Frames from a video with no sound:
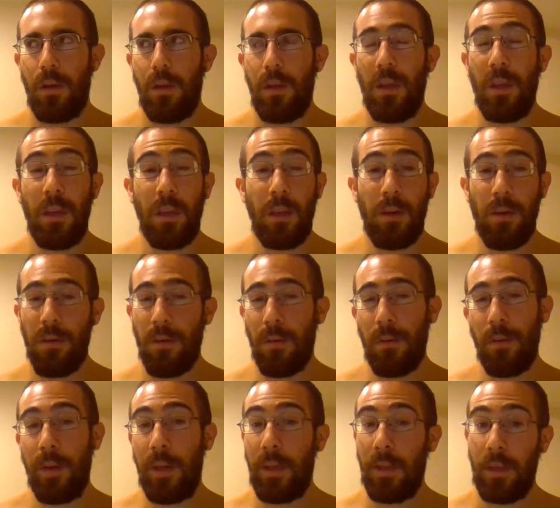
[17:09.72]

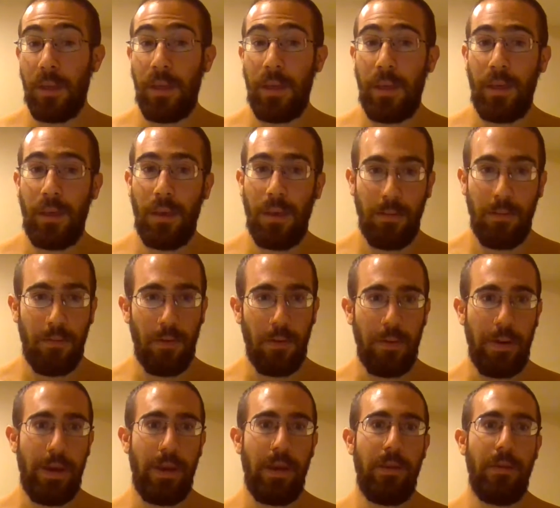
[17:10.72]
ignorantly give
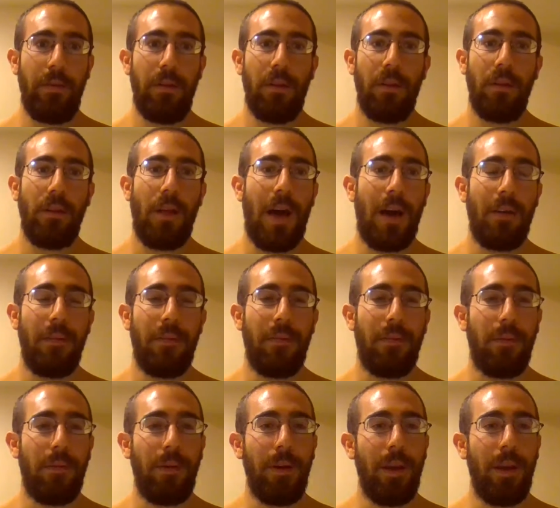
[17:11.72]
away a lot of
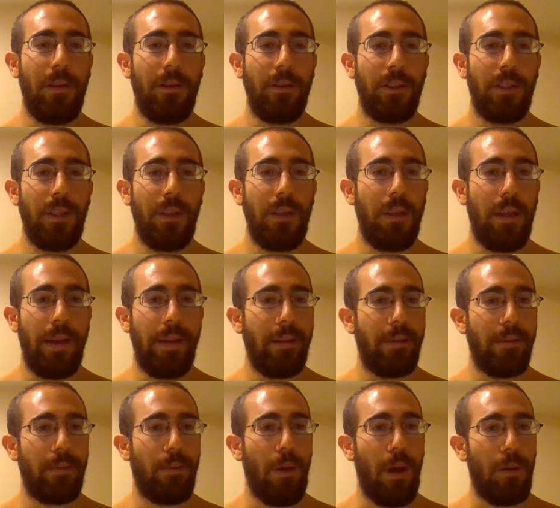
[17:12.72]
free energy that
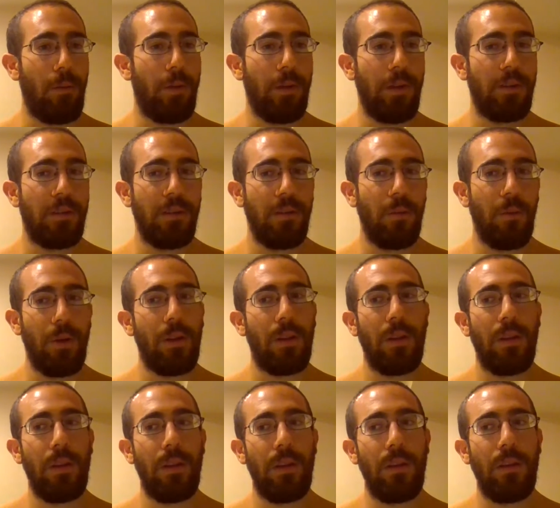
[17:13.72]
probably isn't worth
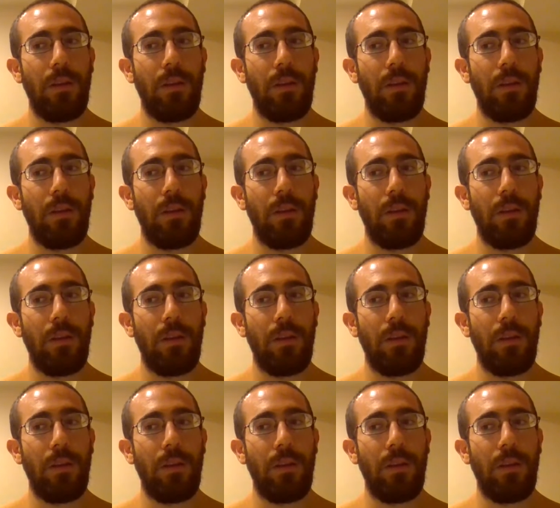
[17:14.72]
it,